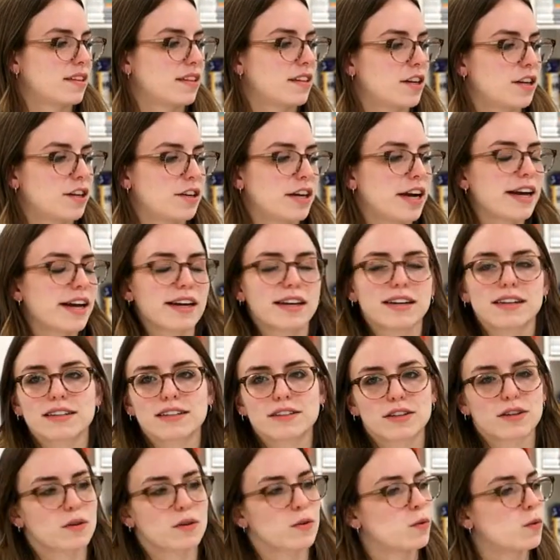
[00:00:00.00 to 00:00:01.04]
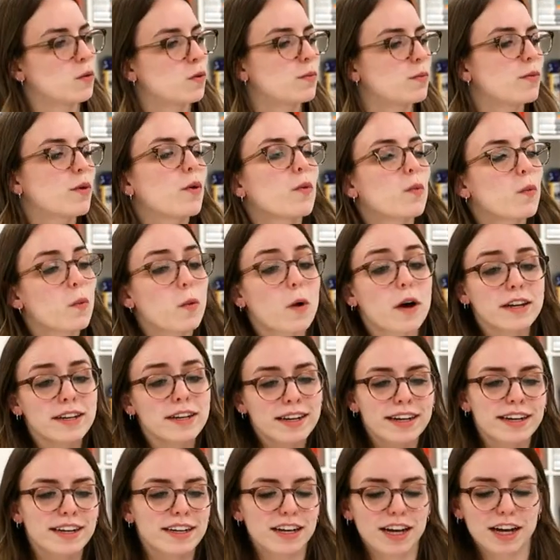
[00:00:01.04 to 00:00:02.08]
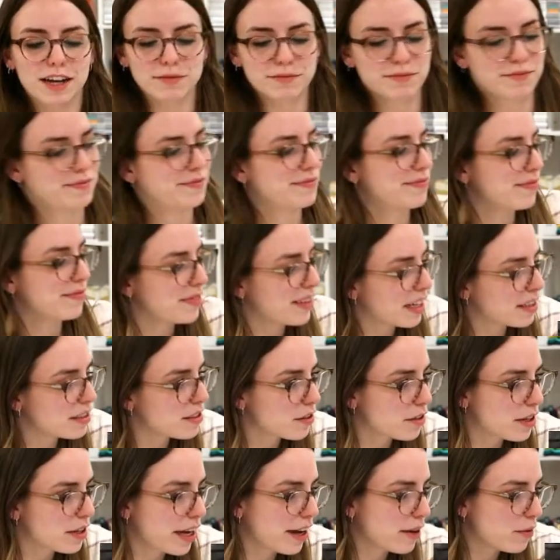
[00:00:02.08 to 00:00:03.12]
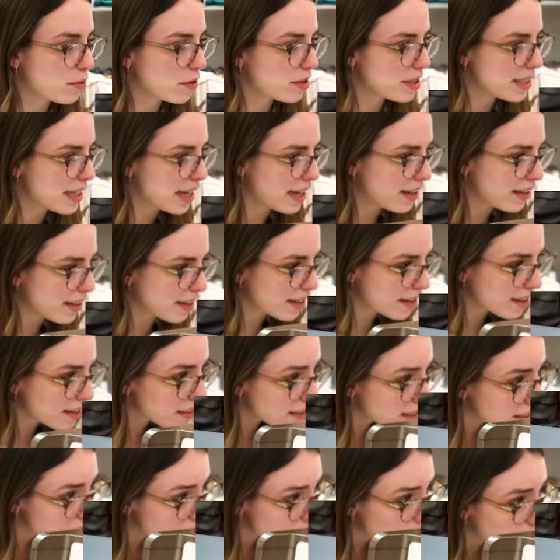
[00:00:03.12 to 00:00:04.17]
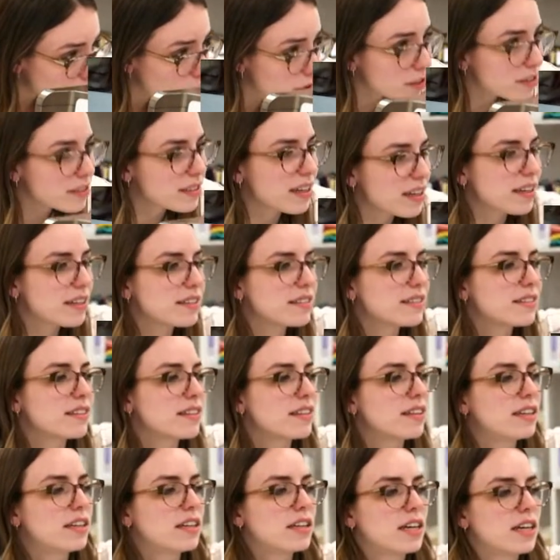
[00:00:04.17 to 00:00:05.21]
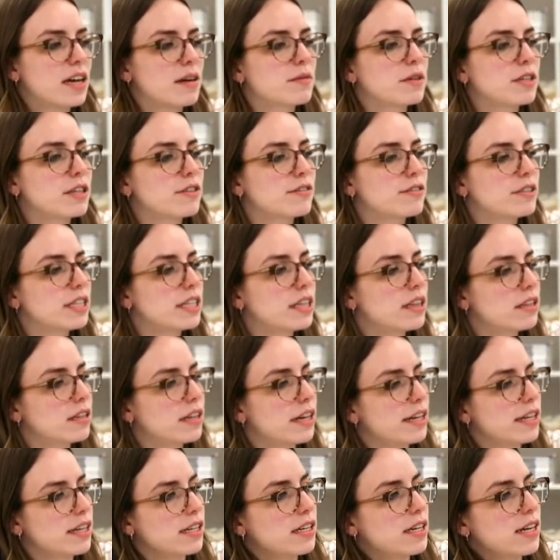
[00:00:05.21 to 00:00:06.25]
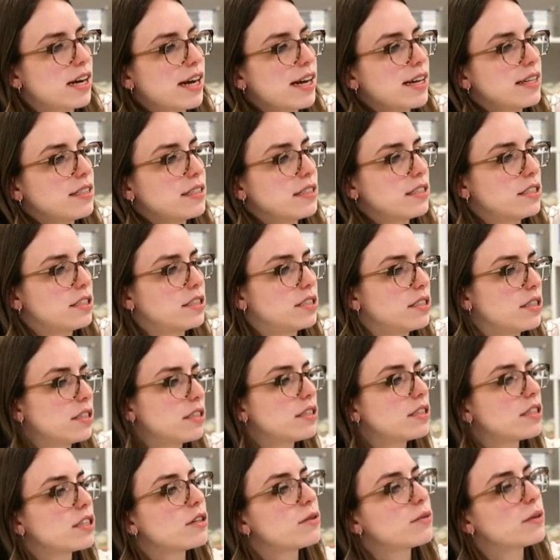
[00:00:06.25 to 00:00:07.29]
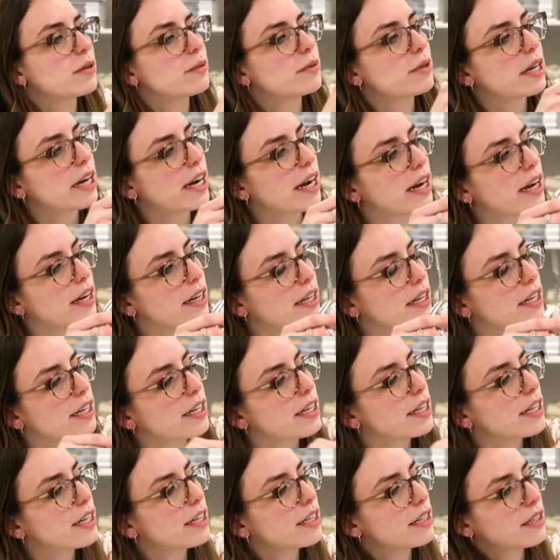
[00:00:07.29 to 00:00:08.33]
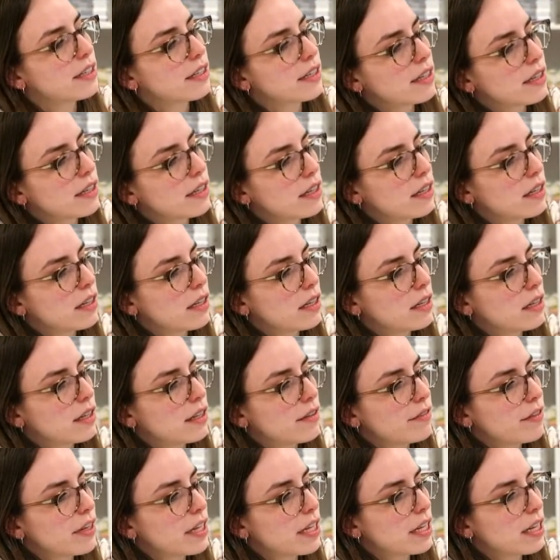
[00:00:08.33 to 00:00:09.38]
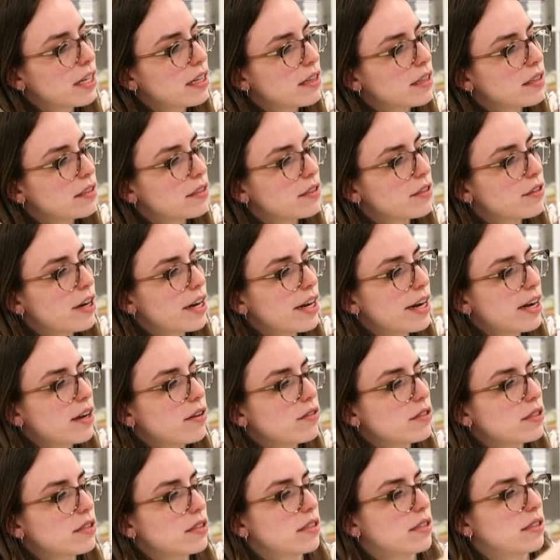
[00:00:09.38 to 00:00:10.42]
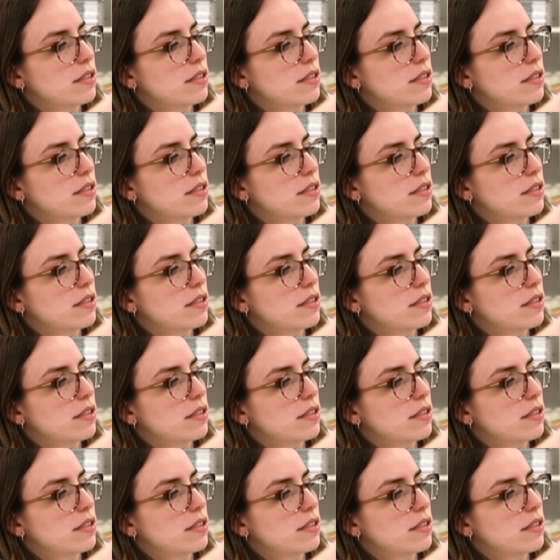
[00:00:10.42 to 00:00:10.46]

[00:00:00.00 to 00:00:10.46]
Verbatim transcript: All right. Whoop, one hiccup. That's okay, we'll take it because it's almost done. I'm gonna rethread it, you guys, just so you know where we're at here. If I can get this thread out.